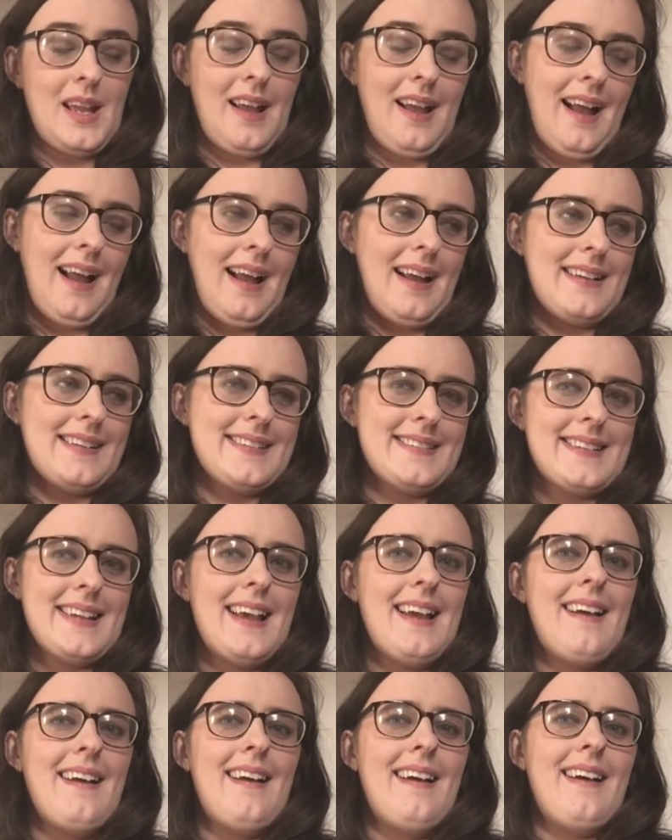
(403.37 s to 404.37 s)
And
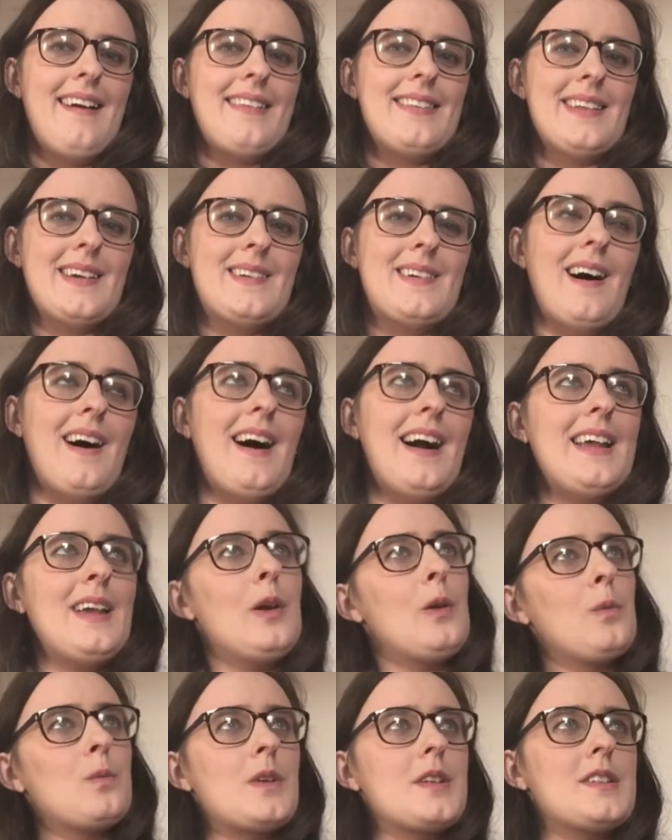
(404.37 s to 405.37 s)
the guy
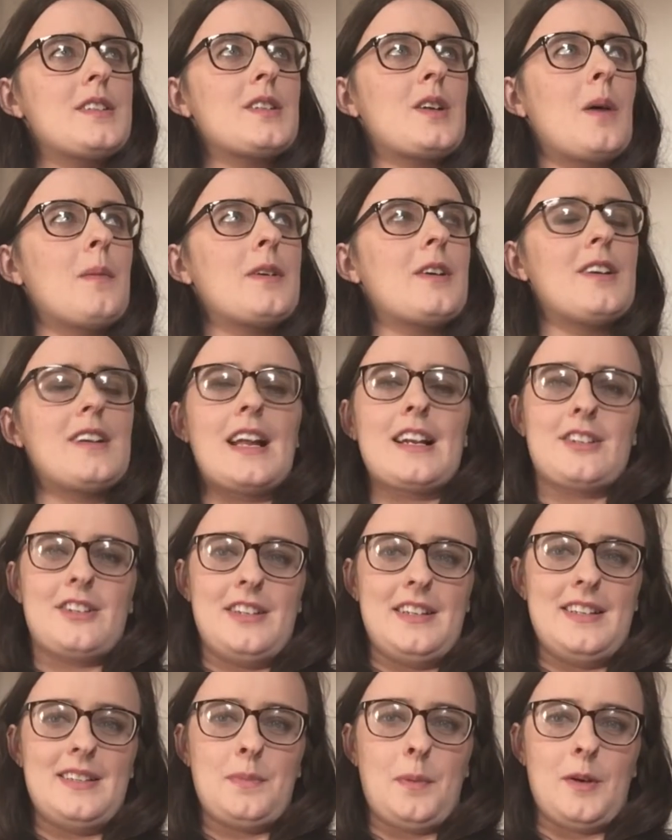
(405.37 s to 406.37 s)
who runs the Comic-Con
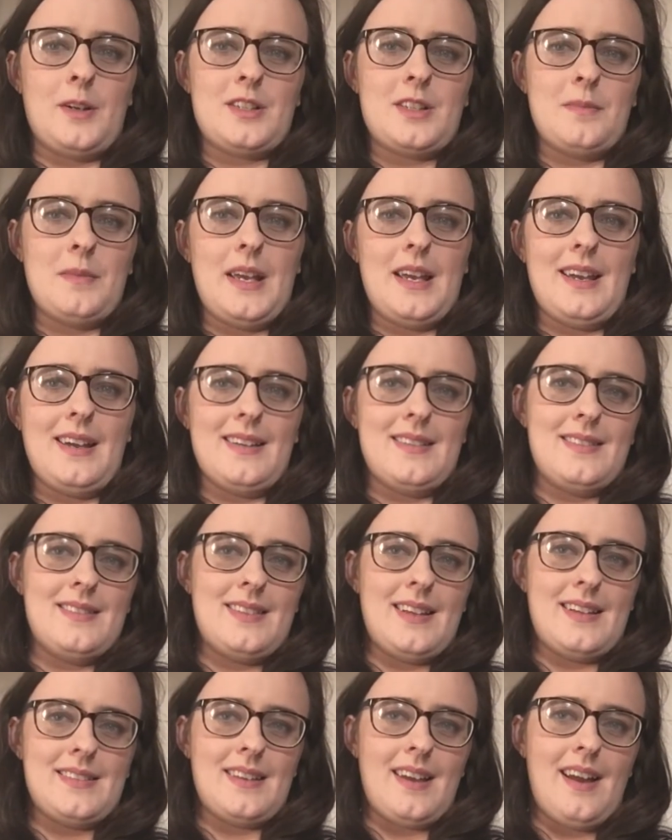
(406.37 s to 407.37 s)
actually spoke to me and
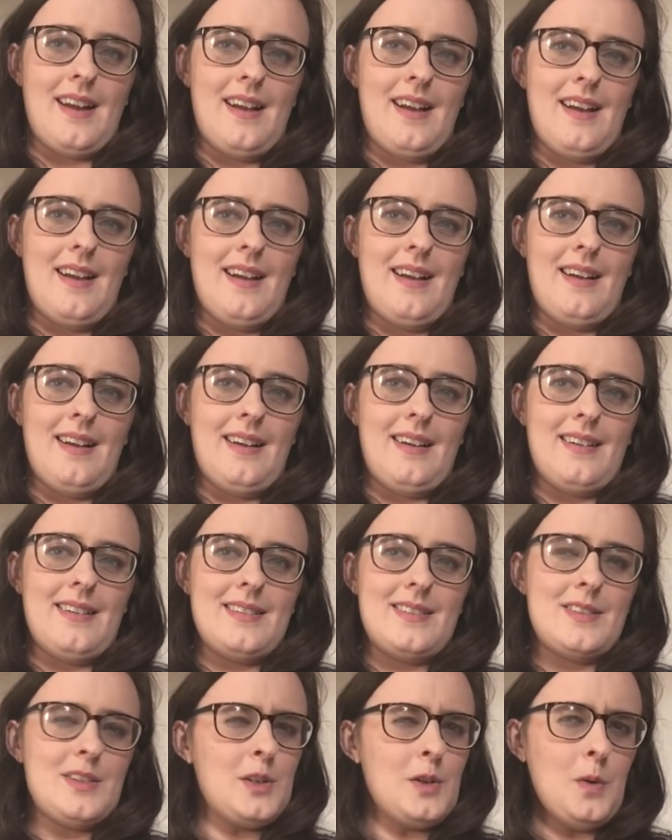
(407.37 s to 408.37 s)
said,
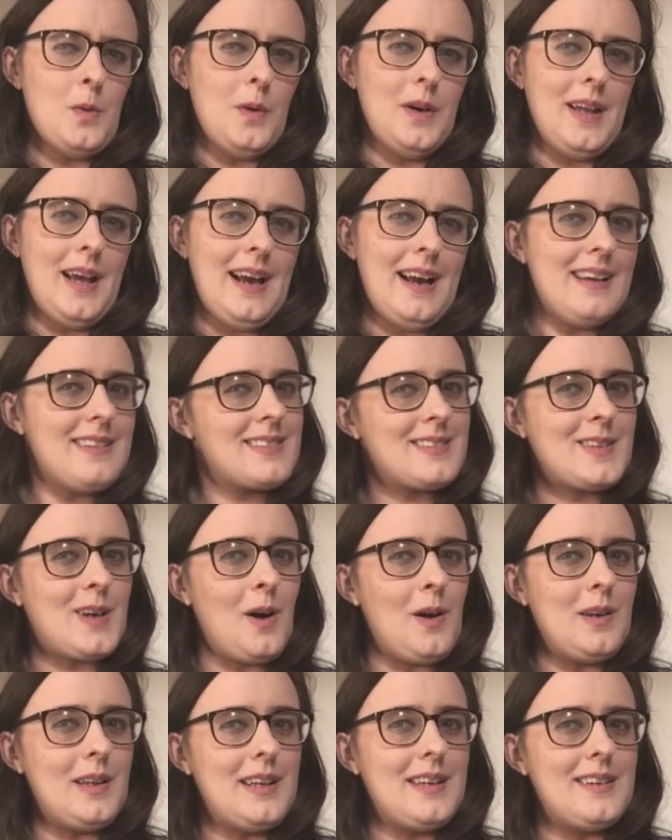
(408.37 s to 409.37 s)
do you want to ask
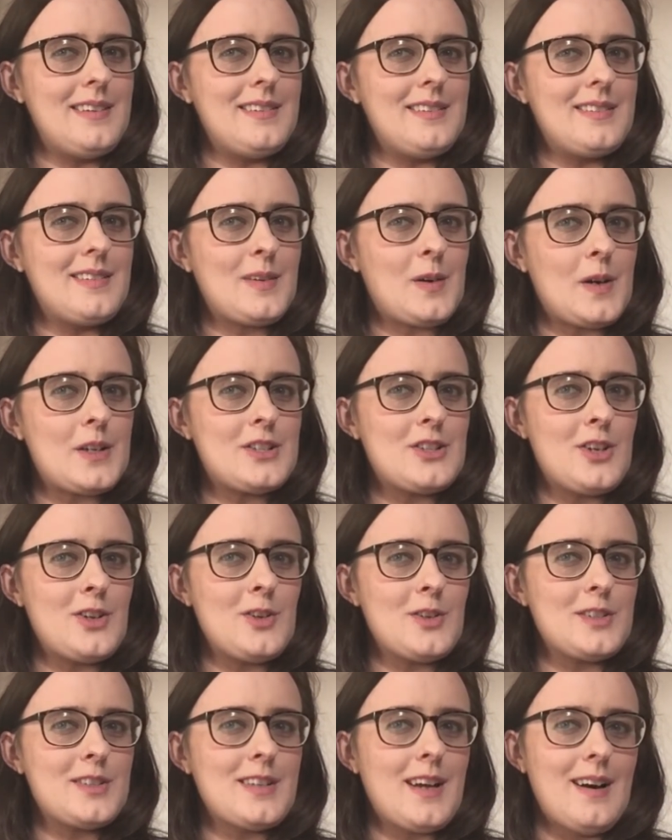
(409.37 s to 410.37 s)
Colin the question
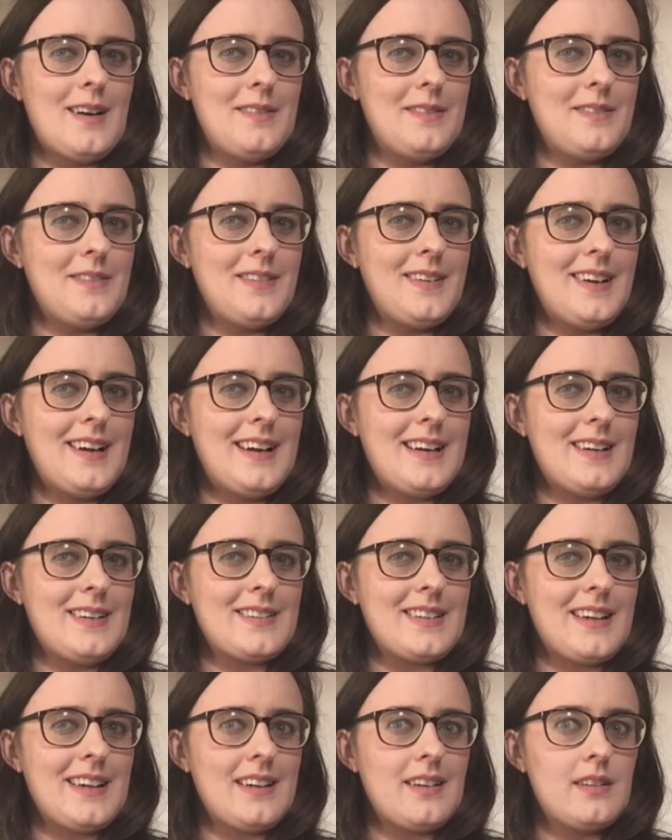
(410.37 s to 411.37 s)
yourself? And I
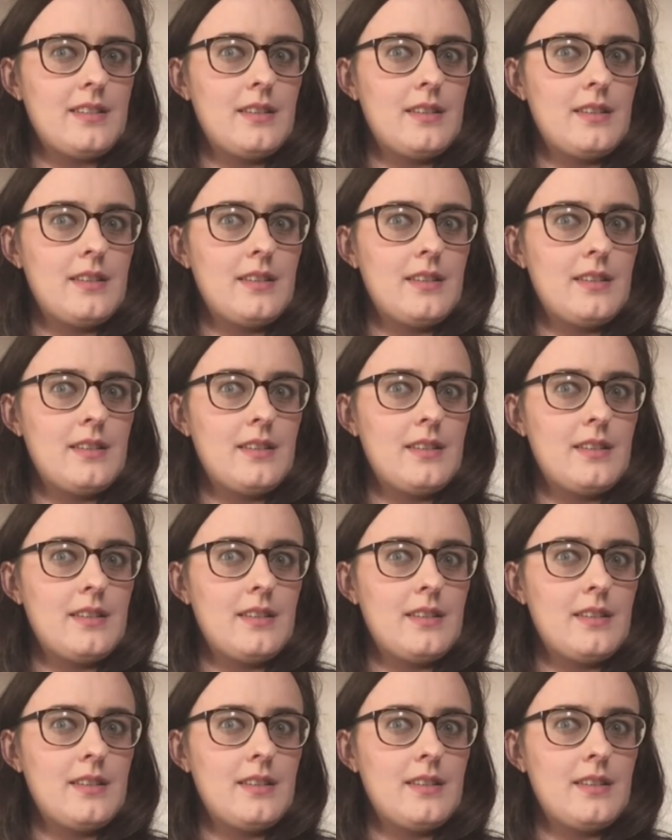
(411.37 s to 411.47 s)
was like,